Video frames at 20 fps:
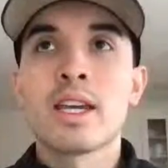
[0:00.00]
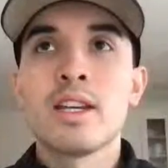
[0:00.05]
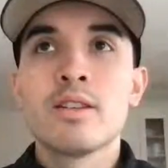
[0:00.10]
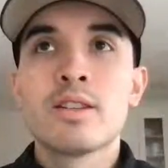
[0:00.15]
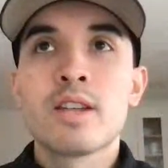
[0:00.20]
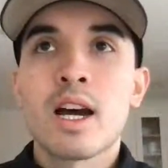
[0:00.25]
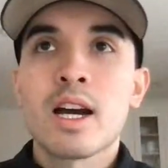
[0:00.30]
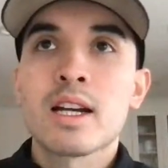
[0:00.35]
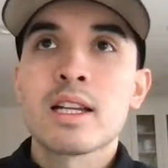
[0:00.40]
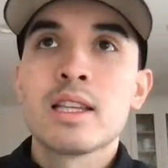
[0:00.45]
can you
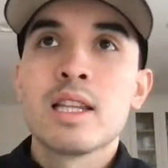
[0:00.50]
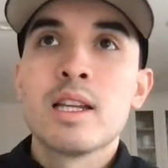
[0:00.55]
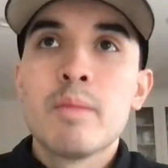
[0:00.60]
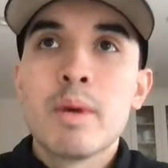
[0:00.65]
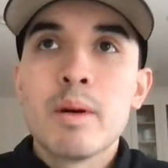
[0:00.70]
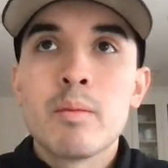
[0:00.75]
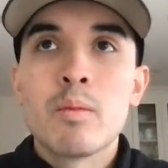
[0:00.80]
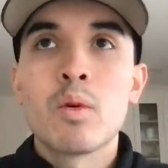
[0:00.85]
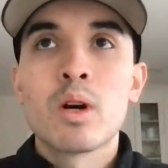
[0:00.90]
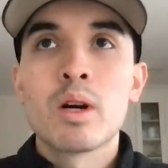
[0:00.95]
talk a little
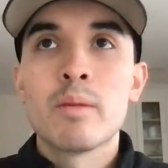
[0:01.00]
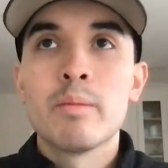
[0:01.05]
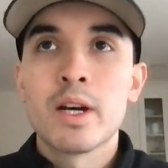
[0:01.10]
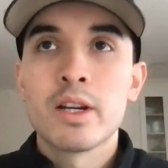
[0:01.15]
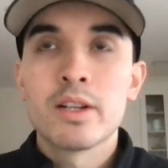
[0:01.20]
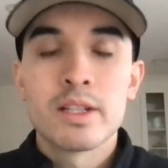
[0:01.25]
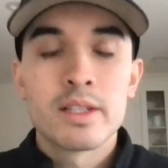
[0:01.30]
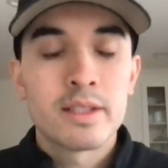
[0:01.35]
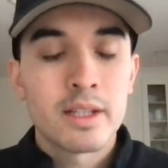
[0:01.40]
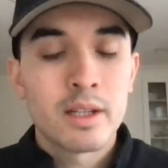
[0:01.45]
bit more
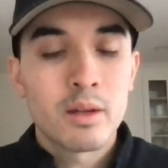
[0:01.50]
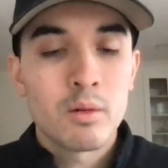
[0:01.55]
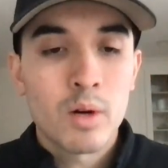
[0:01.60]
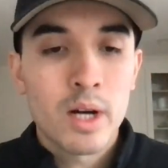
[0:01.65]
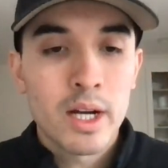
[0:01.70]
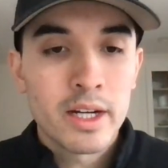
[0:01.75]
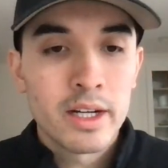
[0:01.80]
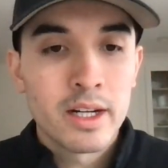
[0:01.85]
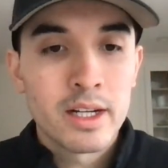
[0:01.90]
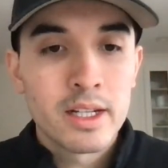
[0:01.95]
about just like
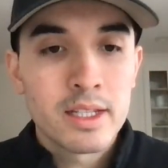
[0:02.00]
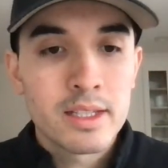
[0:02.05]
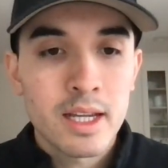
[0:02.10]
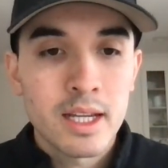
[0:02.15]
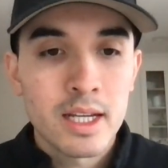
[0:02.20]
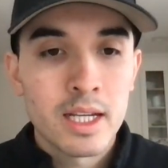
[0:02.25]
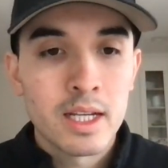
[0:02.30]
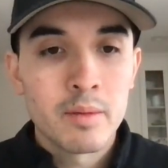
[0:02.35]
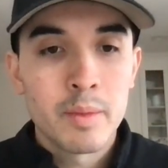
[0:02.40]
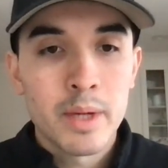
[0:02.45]
why you're
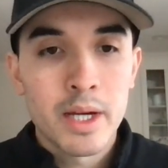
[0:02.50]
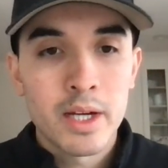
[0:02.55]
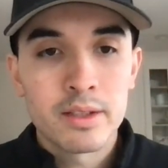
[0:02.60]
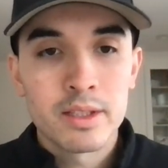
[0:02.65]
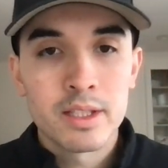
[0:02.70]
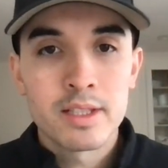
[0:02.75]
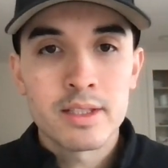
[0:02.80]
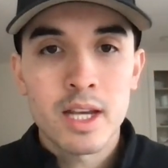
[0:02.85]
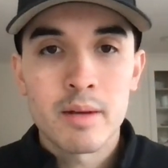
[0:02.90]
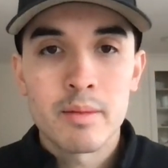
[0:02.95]
excited
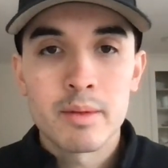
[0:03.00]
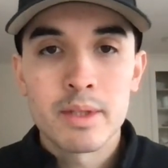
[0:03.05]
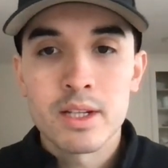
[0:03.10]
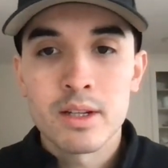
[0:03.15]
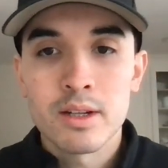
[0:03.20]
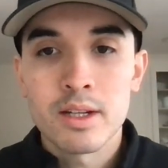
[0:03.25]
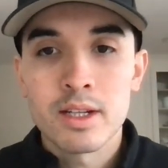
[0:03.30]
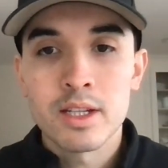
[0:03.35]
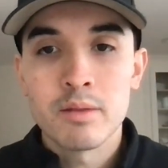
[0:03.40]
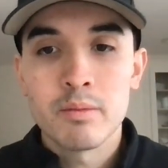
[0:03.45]
about this
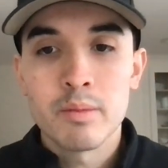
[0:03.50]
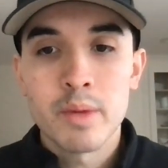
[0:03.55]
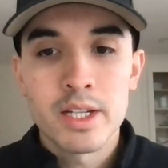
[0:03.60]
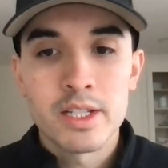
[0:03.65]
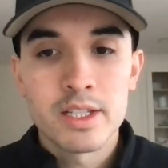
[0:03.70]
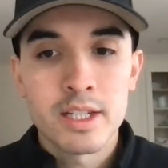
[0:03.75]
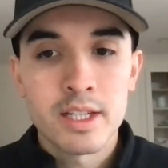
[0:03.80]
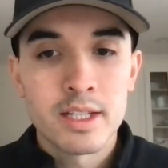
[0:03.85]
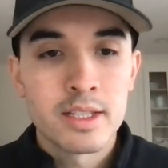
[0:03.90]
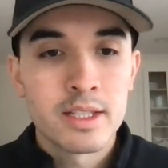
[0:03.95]
opportunity? You
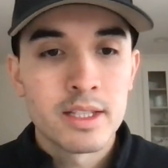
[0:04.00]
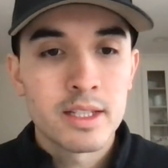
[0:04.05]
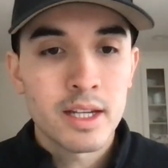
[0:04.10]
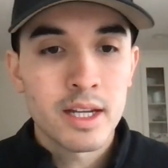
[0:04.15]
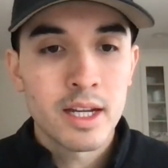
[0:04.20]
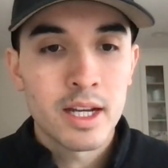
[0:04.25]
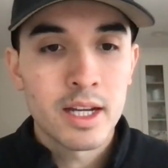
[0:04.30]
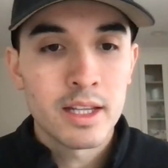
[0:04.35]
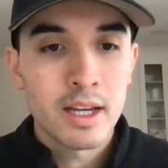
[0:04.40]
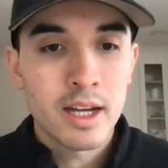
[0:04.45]
mentioned
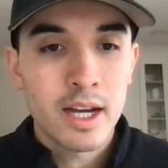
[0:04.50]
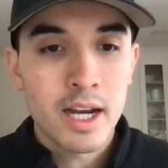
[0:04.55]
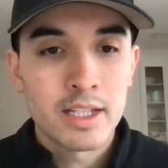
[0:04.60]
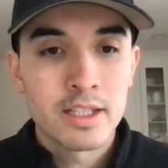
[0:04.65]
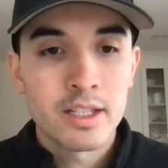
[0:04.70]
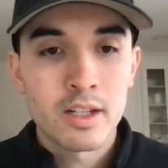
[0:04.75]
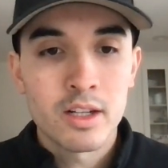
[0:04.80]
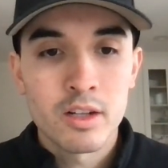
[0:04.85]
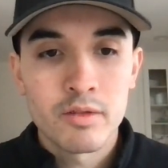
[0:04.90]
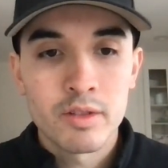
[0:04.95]
uh, the high
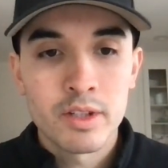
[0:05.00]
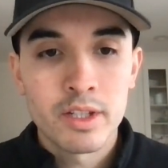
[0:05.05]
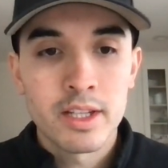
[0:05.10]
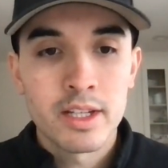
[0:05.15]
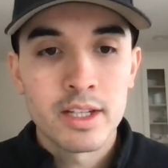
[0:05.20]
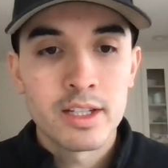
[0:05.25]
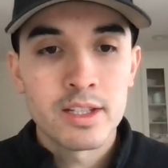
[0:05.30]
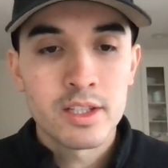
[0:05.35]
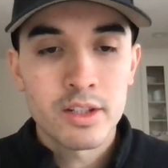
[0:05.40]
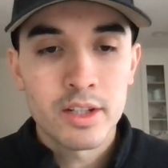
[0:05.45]
turnover in the
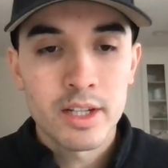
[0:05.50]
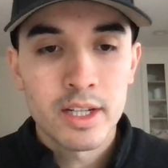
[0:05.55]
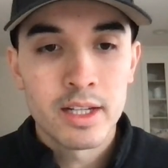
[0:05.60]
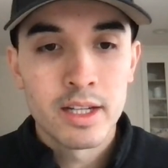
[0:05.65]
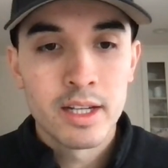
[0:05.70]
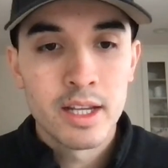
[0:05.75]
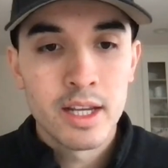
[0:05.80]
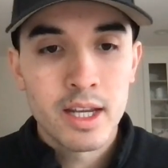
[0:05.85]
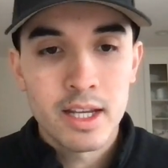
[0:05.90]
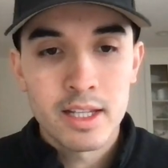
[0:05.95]
industry
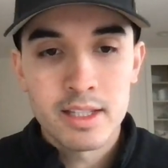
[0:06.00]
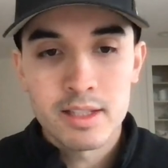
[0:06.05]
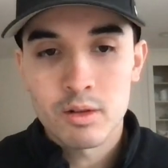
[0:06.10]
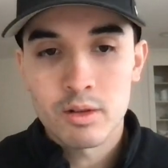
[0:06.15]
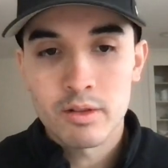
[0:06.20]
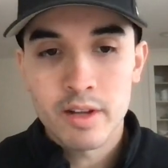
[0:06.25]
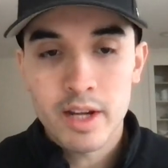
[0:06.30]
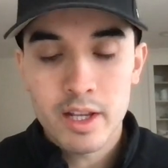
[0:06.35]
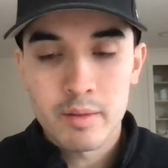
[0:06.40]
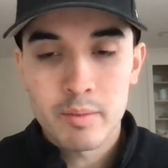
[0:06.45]
and
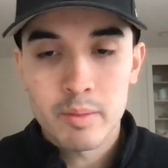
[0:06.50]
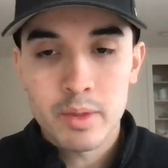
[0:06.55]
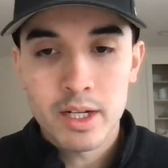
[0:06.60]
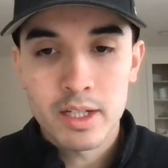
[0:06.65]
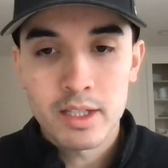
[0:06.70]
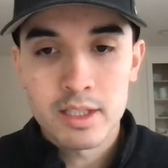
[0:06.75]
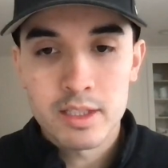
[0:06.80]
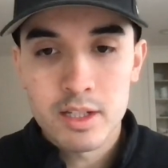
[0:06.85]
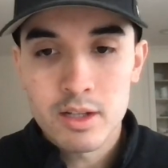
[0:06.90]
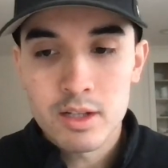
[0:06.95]
sort of how the
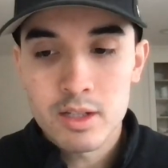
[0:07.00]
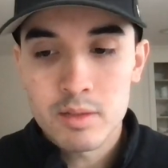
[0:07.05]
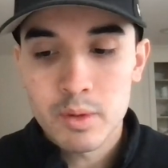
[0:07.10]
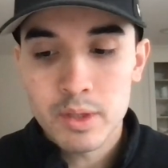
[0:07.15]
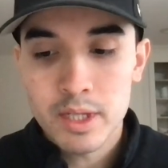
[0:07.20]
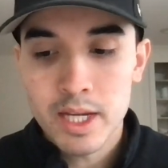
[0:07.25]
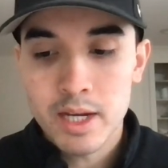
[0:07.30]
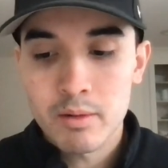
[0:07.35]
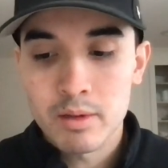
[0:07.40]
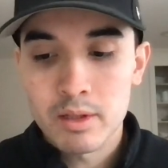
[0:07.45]
product is used,
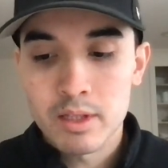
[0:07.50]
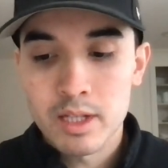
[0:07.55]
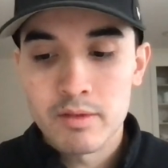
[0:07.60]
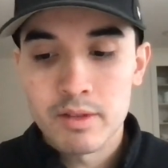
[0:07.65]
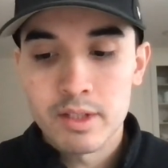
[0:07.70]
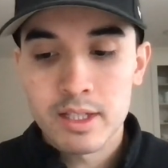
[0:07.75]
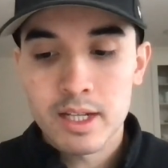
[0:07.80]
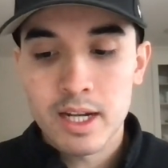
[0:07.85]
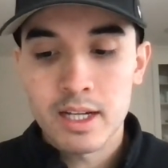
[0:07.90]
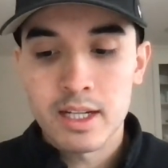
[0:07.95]
but yeah, would love
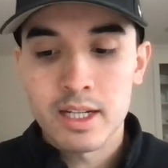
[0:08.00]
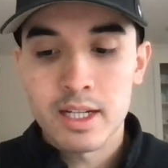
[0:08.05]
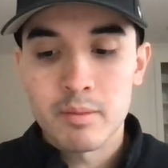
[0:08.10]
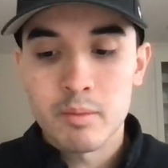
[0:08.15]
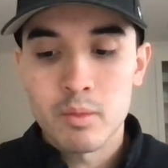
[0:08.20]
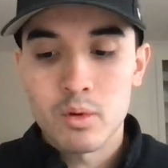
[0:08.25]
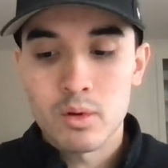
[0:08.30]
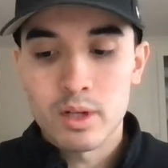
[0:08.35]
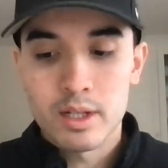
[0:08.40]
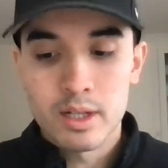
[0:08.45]
to kind of hear
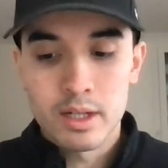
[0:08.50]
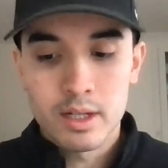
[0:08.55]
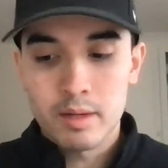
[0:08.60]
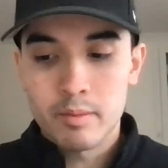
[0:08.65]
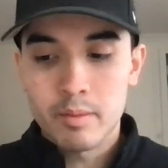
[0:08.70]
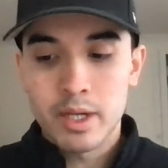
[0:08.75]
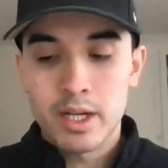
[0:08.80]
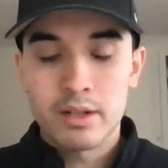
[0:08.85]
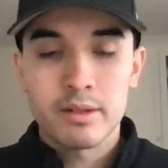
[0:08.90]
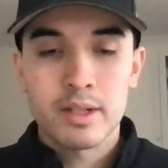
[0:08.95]
more
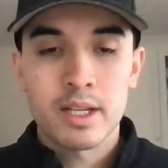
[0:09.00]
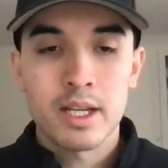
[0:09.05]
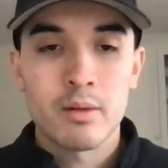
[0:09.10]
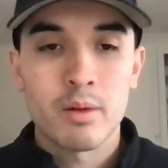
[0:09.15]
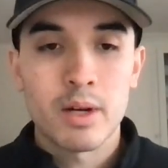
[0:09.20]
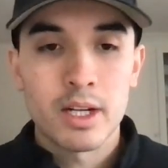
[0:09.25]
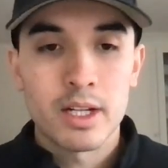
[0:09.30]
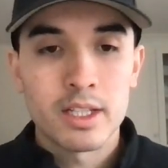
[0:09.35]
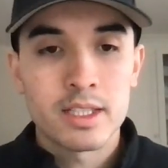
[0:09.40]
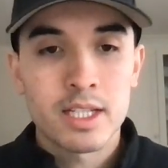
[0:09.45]
about yeah
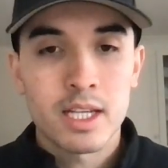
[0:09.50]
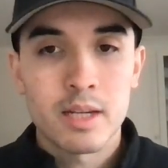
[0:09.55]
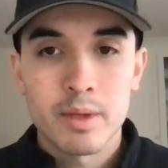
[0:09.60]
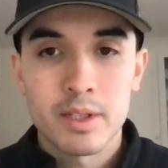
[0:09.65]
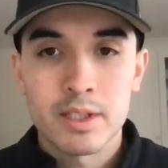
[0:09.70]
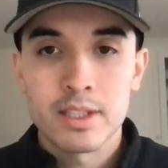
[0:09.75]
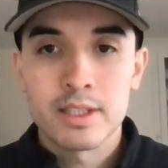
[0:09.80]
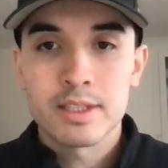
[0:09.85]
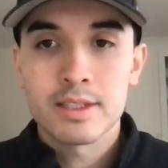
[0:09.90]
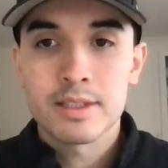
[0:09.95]
why you're excited
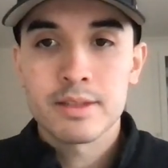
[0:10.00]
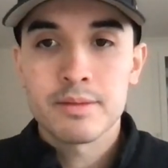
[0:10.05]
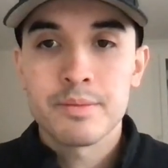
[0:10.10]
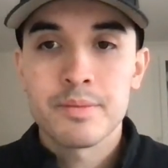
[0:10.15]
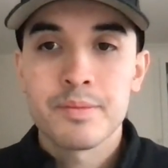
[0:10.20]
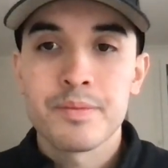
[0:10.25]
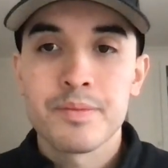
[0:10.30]
about this.